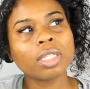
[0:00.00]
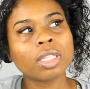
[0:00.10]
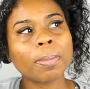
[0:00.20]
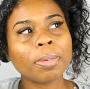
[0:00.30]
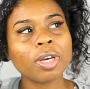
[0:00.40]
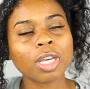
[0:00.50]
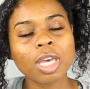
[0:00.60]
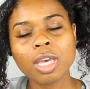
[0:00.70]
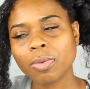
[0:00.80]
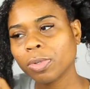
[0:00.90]
the book
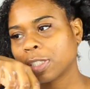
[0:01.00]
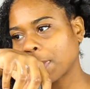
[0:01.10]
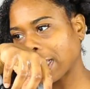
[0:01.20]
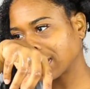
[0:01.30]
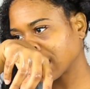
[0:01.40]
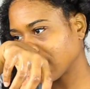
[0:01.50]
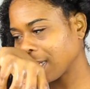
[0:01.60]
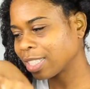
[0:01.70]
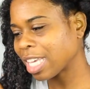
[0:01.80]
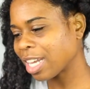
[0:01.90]
was basically,
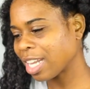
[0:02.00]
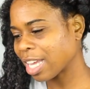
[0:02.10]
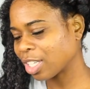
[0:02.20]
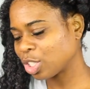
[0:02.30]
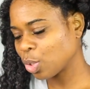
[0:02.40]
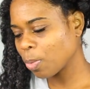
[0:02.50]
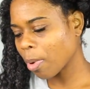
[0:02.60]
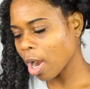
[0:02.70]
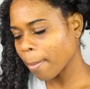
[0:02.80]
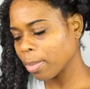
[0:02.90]
it's kind of like a
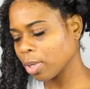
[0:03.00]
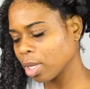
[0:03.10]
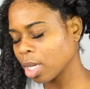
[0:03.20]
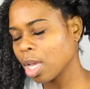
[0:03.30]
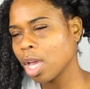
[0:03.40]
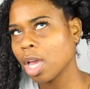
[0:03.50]
2-part book.